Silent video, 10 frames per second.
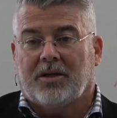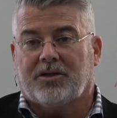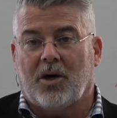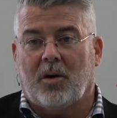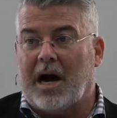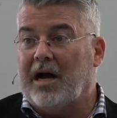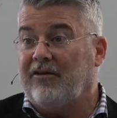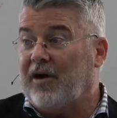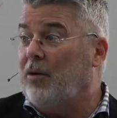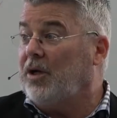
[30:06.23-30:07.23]
So
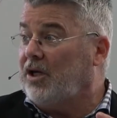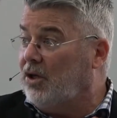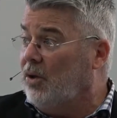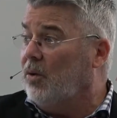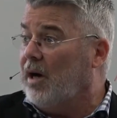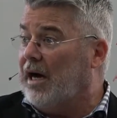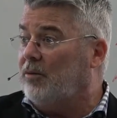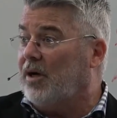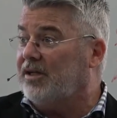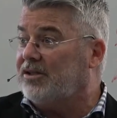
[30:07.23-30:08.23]
if I were you,
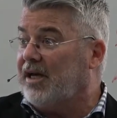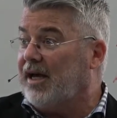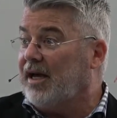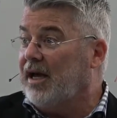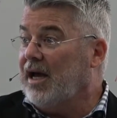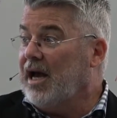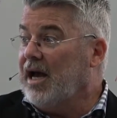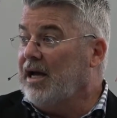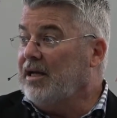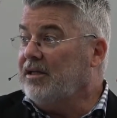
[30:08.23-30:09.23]
I'd want to say,
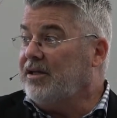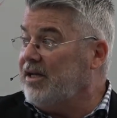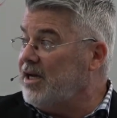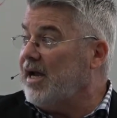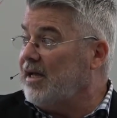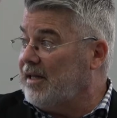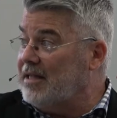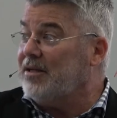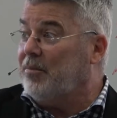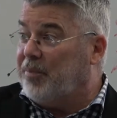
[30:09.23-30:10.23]
TJ,
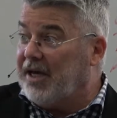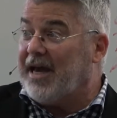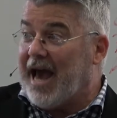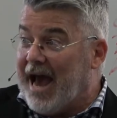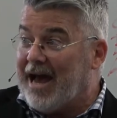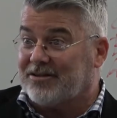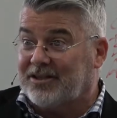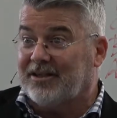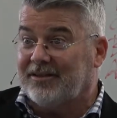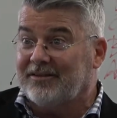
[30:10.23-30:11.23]
that's a big
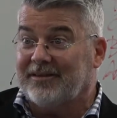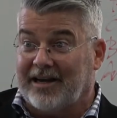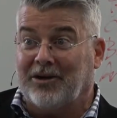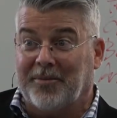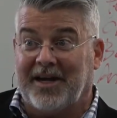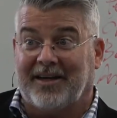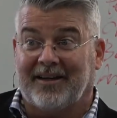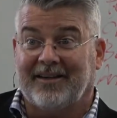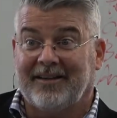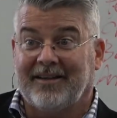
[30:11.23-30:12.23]
ask that you're
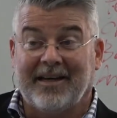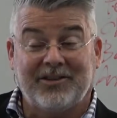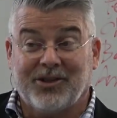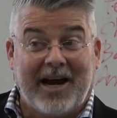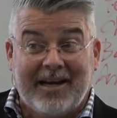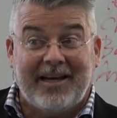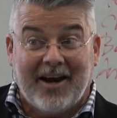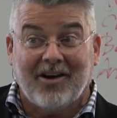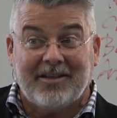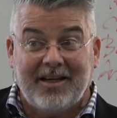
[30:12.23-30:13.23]
making. Is there any
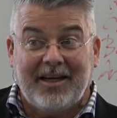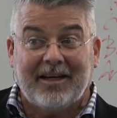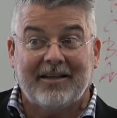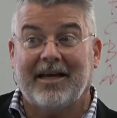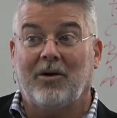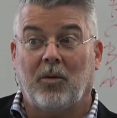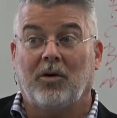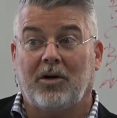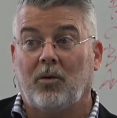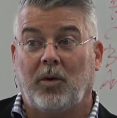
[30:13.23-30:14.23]
guarantee that it
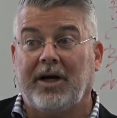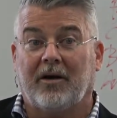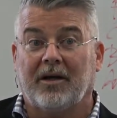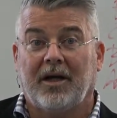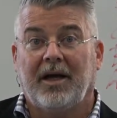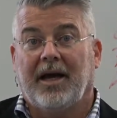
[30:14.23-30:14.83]
won't go weird?